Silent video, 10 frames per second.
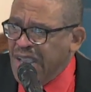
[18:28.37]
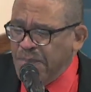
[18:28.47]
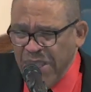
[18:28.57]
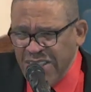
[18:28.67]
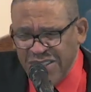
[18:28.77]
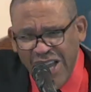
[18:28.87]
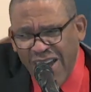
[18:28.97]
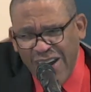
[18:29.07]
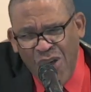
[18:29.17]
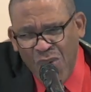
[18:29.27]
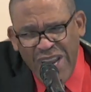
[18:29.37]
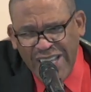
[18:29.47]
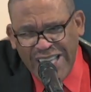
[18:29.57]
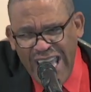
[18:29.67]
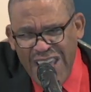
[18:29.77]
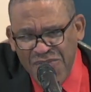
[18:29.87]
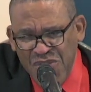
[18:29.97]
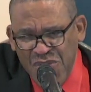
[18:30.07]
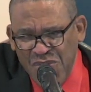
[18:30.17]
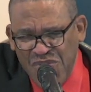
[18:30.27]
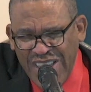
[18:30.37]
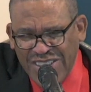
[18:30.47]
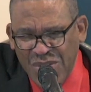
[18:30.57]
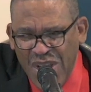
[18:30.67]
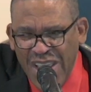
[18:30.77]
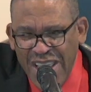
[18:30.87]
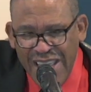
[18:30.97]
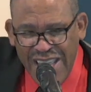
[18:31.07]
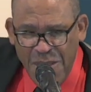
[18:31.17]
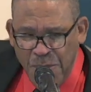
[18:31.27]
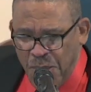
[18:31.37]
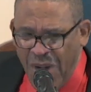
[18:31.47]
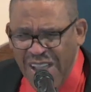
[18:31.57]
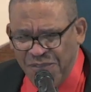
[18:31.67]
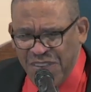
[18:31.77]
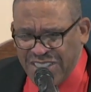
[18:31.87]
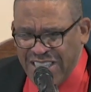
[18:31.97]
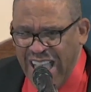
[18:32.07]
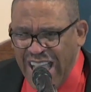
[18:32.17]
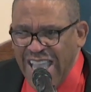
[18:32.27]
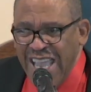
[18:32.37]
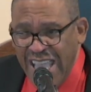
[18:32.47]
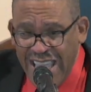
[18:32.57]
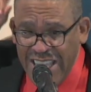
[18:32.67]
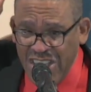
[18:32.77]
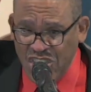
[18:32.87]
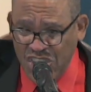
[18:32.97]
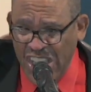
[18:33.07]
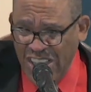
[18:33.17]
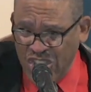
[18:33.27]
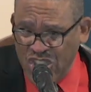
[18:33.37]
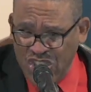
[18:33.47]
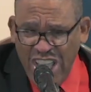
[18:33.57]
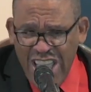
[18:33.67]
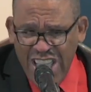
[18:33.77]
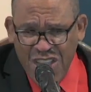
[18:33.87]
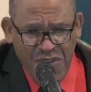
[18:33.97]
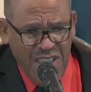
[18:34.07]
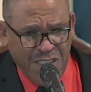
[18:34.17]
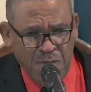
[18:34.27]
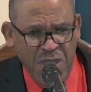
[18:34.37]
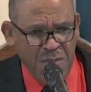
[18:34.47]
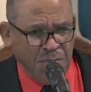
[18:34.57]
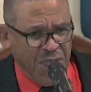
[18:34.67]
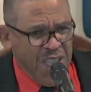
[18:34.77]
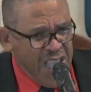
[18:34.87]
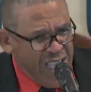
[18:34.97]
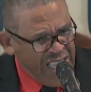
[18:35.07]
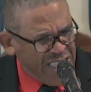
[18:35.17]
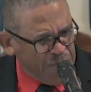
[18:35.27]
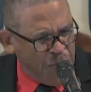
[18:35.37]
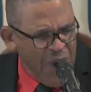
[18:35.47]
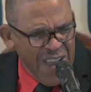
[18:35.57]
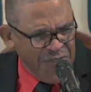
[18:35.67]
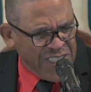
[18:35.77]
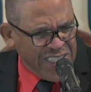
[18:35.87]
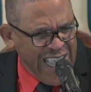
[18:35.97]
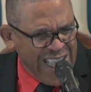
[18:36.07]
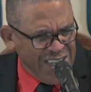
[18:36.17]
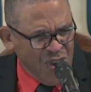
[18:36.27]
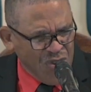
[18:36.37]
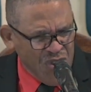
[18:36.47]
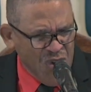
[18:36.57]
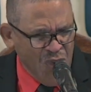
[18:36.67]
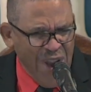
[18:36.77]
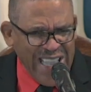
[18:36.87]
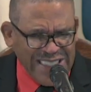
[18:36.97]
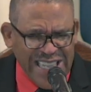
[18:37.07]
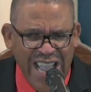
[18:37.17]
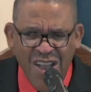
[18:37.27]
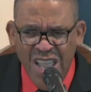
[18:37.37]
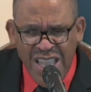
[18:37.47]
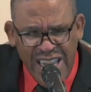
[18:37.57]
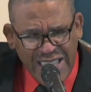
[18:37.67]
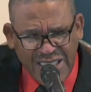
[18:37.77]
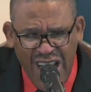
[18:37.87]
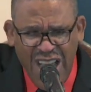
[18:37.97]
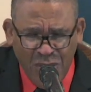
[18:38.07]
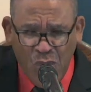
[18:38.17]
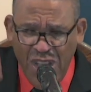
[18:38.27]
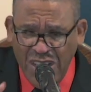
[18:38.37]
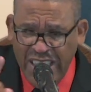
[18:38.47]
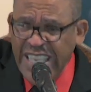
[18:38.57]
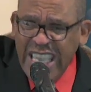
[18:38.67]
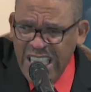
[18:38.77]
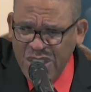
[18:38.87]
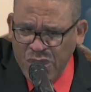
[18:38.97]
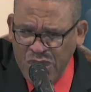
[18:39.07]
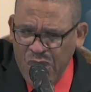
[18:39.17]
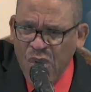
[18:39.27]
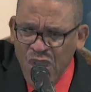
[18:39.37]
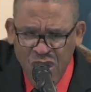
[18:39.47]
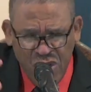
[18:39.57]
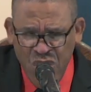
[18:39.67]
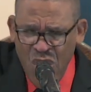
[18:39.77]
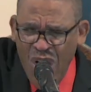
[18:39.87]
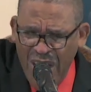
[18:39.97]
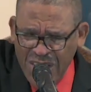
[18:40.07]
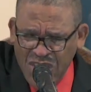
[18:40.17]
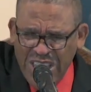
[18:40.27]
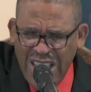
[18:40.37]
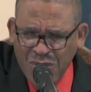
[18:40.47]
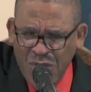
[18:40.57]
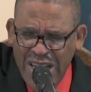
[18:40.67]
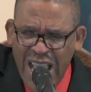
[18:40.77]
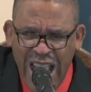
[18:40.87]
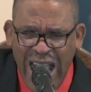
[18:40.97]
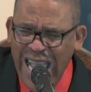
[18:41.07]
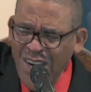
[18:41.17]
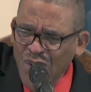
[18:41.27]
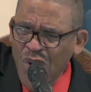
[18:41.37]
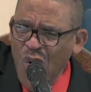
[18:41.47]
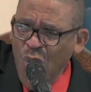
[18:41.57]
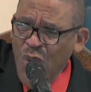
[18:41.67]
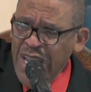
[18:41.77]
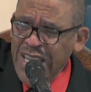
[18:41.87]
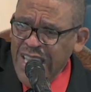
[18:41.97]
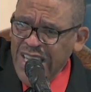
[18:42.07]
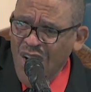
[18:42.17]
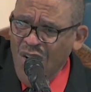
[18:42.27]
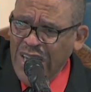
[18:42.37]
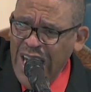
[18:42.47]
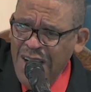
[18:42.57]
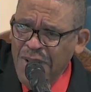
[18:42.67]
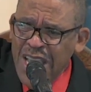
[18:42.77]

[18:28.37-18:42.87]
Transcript: because God already gave you the victory. He prophesied and he shall save his people. He's prophesying on you right now that God will heal you. You ought to shout right. I don't know when he gonna come,